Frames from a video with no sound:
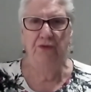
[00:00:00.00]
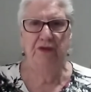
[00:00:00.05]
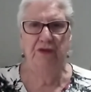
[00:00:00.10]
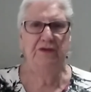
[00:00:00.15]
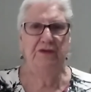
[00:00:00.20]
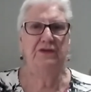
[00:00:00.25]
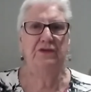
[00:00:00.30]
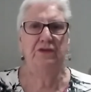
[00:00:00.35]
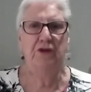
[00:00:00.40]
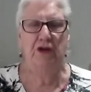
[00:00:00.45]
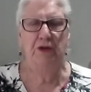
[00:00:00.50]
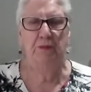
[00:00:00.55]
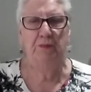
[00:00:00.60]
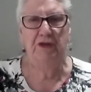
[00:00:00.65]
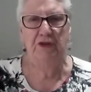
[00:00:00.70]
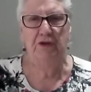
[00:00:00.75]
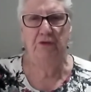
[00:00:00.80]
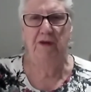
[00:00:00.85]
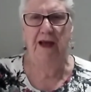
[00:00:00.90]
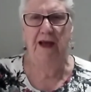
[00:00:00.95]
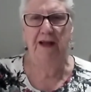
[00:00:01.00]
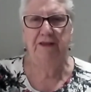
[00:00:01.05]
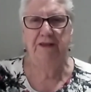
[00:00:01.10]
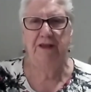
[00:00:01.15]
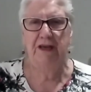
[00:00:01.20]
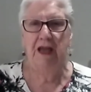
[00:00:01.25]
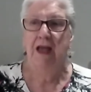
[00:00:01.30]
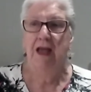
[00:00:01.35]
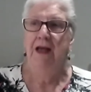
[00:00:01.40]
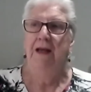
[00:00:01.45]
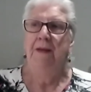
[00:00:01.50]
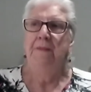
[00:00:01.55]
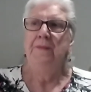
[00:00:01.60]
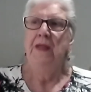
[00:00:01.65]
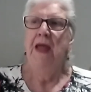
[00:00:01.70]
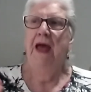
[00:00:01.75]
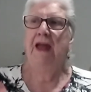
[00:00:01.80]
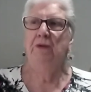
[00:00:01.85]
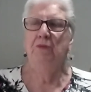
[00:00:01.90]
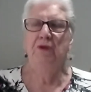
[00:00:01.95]
this is going to be the reality,
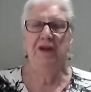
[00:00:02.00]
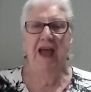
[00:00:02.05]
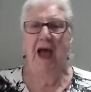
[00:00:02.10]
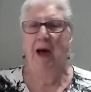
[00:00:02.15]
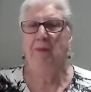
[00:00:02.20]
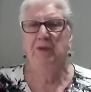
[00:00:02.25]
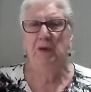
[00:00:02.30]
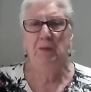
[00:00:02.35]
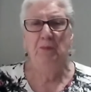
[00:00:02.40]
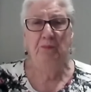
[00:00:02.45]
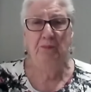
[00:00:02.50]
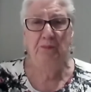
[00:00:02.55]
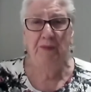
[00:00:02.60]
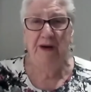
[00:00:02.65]
and it would happen.